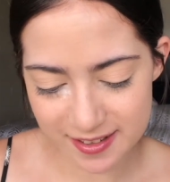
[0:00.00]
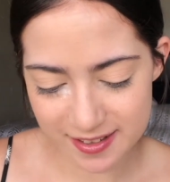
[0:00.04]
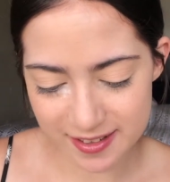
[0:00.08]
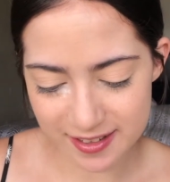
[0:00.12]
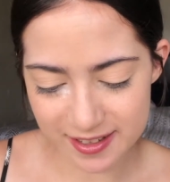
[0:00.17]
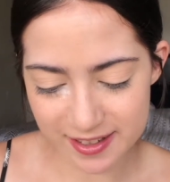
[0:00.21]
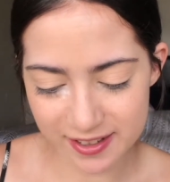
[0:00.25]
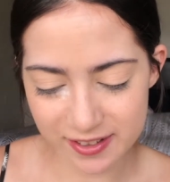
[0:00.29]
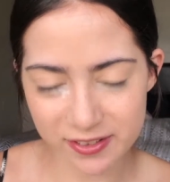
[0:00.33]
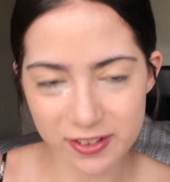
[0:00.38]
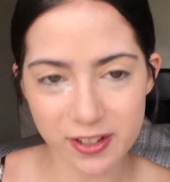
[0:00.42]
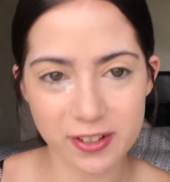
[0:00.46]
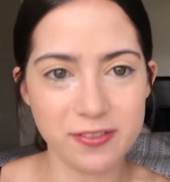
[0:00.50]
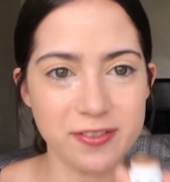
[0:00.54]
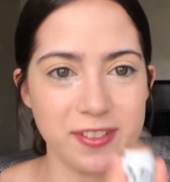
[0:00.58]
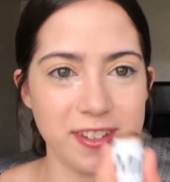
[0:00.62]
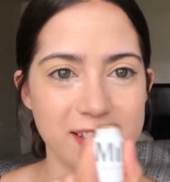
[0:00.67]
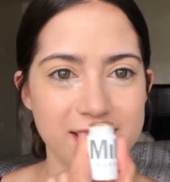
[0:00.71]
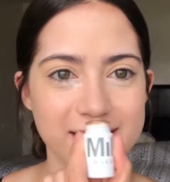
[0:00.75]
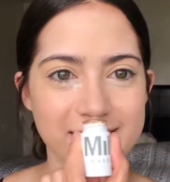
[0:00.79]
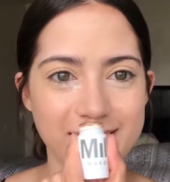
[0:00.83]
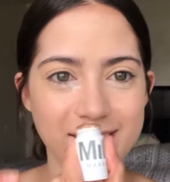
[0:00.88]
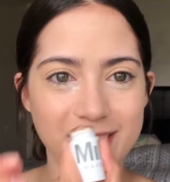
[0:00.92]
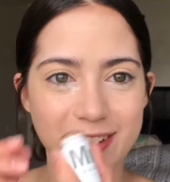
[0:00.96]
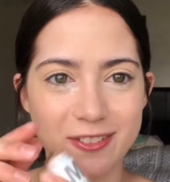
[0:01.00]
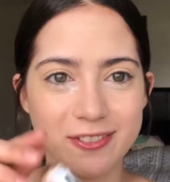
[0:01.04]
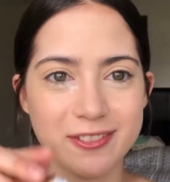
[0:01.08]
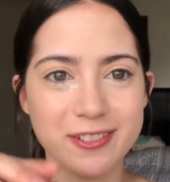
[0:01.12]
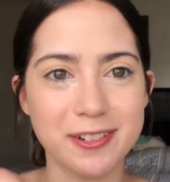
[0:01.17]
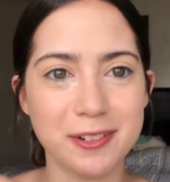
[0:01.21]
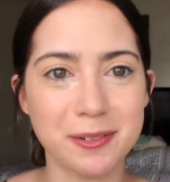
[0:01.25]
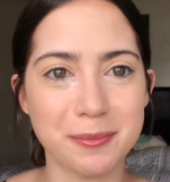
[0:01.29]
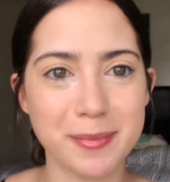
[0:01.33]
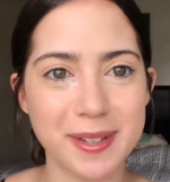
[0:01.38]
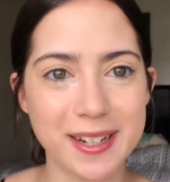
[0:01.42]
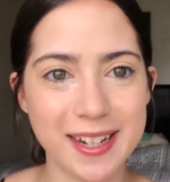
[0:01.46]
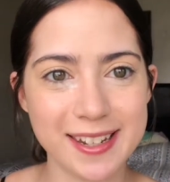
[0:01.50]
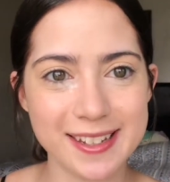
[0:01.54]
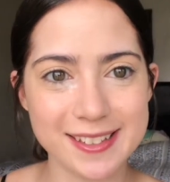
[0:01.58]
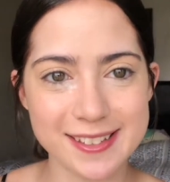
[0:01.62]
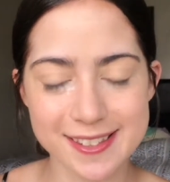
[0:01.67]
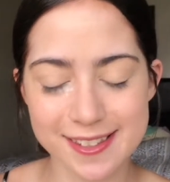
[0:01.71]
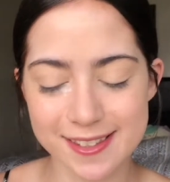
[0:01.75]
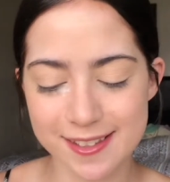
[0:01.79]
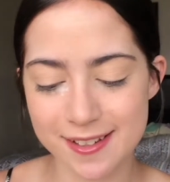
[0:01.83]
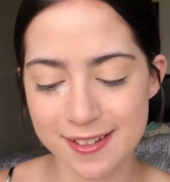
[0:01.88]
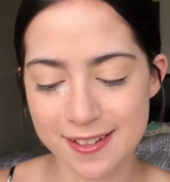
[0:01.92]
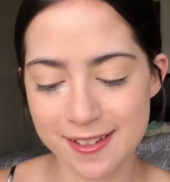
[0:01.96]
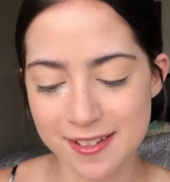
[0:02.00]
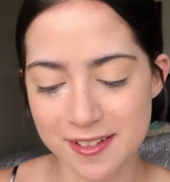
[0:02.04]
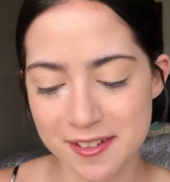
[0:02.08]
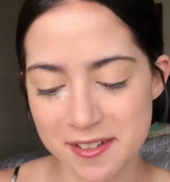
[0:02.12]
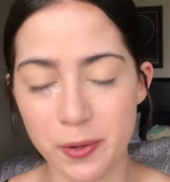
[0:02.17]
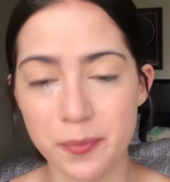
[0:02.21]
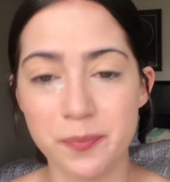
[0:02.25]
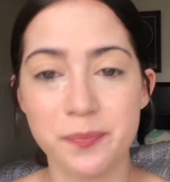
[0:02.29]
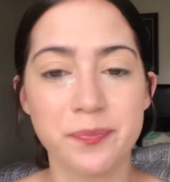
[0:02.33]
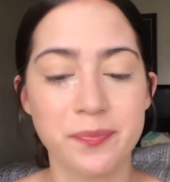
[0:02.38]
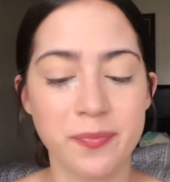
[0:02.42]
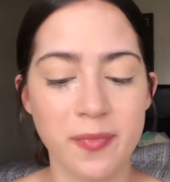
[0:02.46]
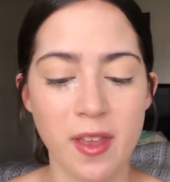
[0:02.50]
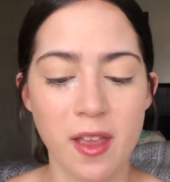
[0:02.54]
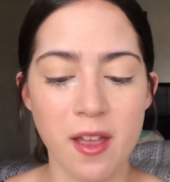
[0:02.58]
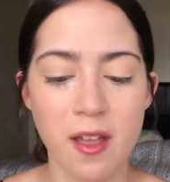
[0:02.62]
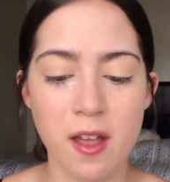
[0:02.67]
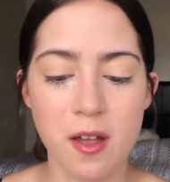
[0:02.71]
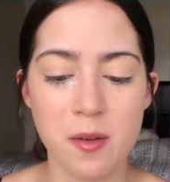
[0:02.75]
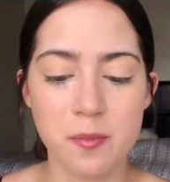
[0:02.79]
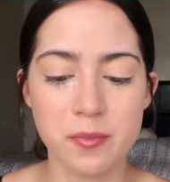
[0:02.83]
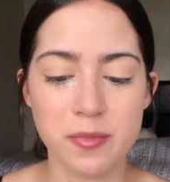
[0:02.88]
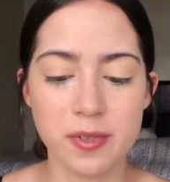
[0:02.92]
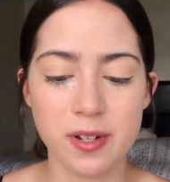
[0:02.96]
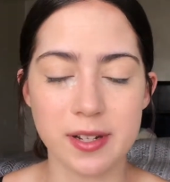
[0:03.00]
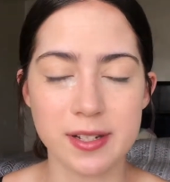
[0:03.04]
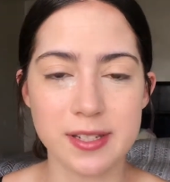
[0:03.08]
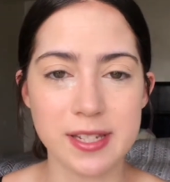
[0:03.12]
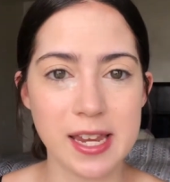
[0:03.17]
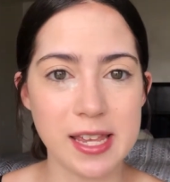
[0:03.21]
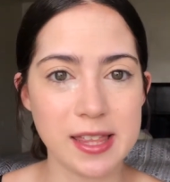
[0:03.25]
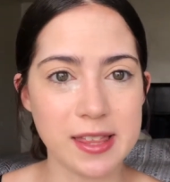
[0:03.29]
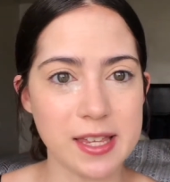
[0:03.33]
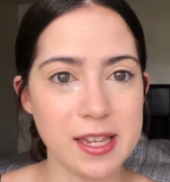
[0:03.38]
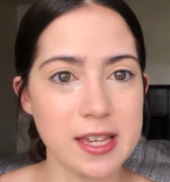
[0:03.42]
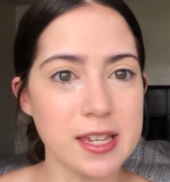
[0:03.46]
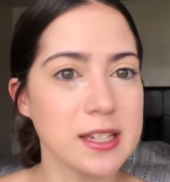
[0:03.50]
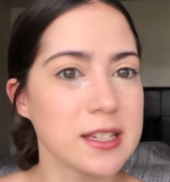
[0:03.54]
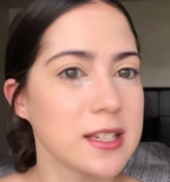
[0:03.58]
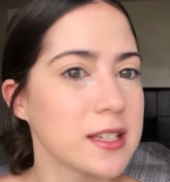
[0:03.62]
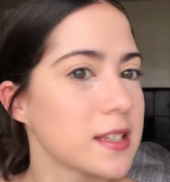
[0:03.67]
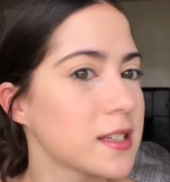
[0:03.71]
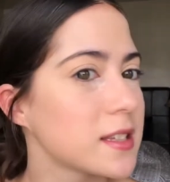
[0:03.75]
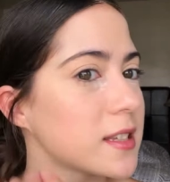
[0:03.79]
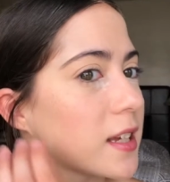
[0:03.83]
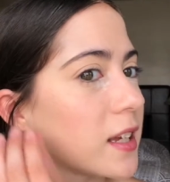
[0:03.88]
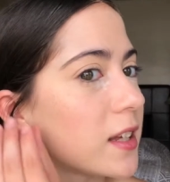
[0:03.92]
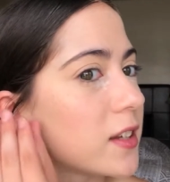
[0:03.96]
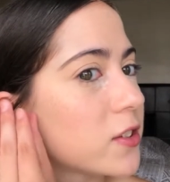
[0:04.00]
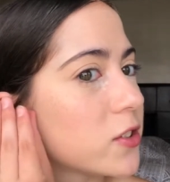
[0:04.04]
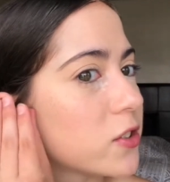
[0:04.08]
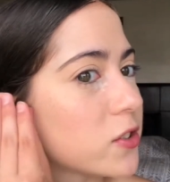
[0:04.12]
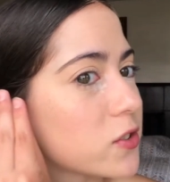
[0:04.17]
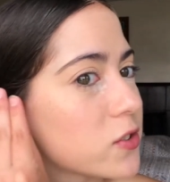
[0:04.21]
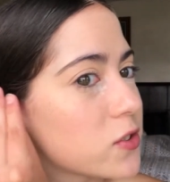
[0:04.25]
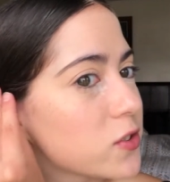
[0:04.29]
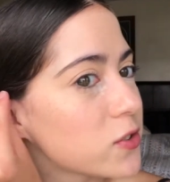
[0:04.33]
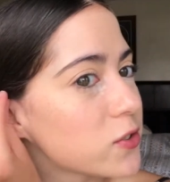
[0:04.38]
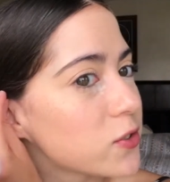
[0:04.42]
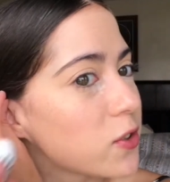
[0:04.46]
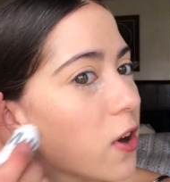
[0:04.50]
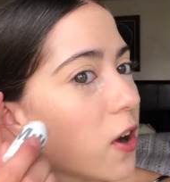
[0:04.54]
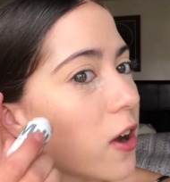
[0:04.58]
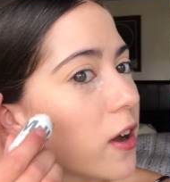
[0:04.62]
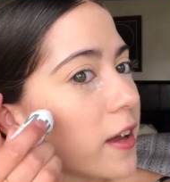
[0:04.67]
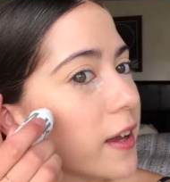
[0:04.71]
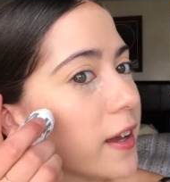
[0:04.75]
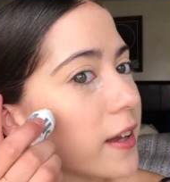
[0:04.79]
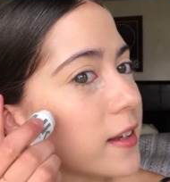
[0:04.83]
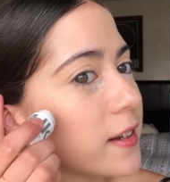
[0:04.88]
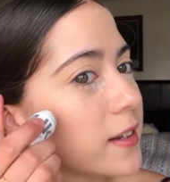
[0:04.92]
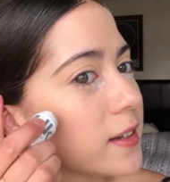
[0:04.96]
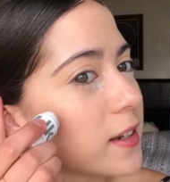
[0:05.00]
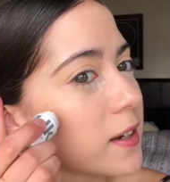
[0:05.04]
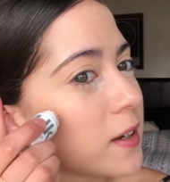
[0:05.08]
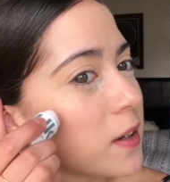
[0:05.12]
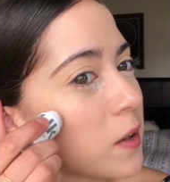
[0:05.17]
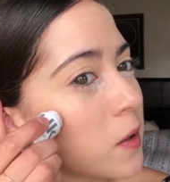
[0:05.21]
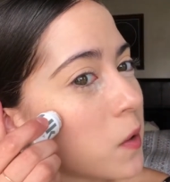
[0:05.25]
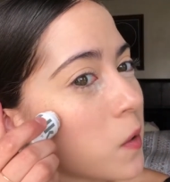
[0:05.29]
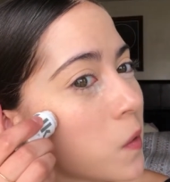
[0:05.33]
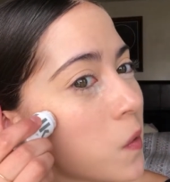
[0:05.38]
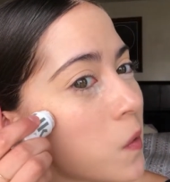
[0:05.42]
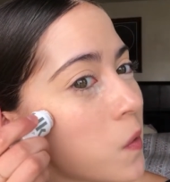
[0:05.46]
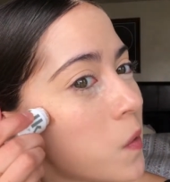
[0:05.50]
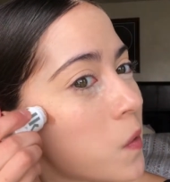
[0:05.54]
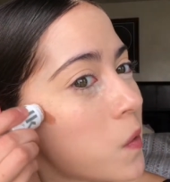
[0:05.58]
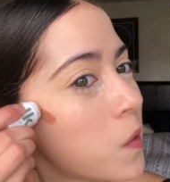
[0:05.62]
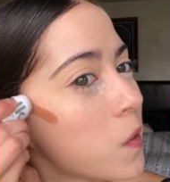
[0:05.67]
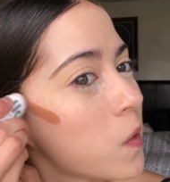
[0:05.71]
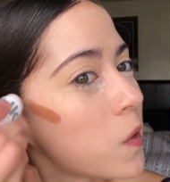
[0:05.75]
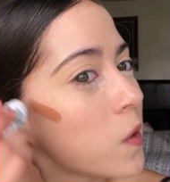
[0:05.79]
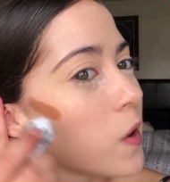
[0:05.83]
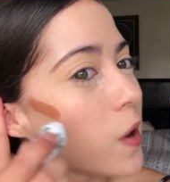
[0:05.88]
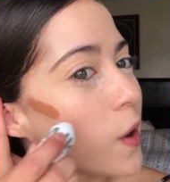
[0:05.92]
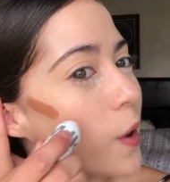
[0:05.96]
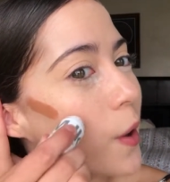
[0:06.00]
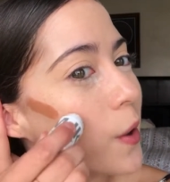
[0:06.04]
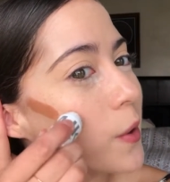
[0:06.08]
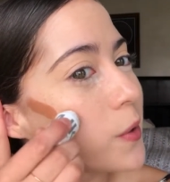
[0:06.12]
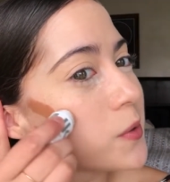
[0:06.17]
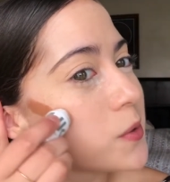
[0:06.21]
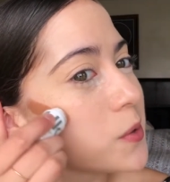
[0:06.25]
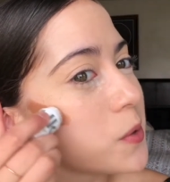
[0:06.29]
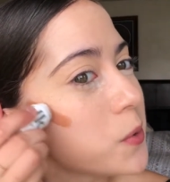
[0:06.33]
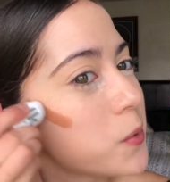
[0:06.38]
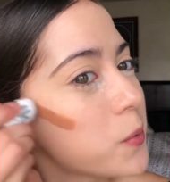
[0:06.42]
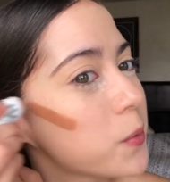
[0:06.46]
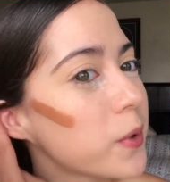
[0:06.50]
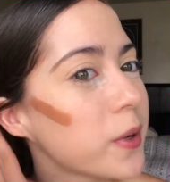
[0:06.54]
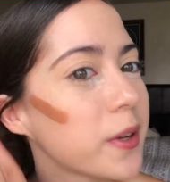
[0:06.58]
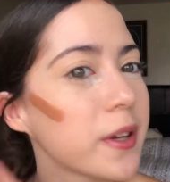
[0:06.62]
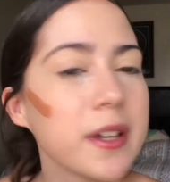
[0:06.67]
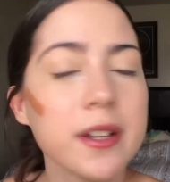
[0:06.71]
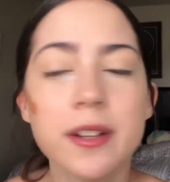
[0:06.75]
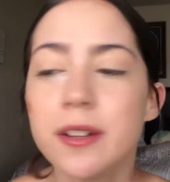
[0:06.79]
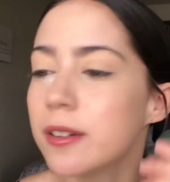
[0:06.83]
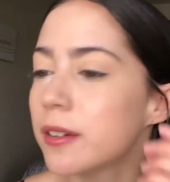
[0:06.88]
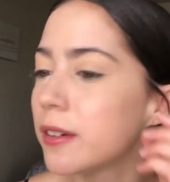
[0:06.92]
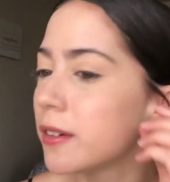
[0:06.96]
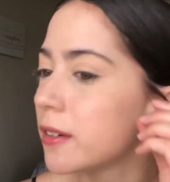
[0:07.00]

I love these cute little minis. I'm gonna take this and just draw it as you would